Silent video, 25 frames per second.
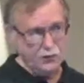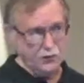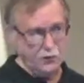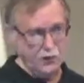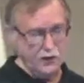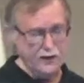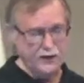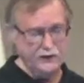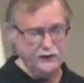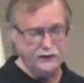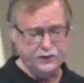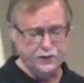
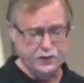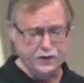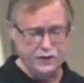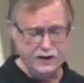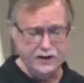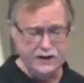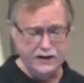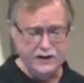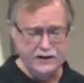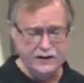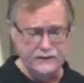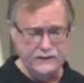20 and
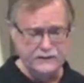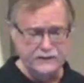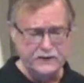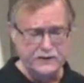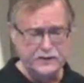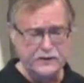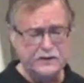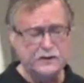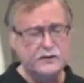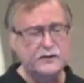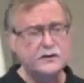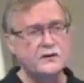30
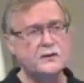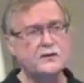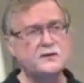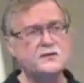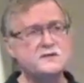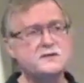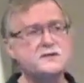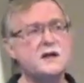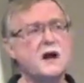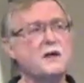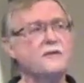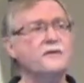who
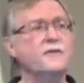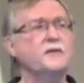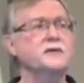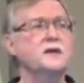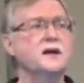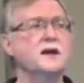self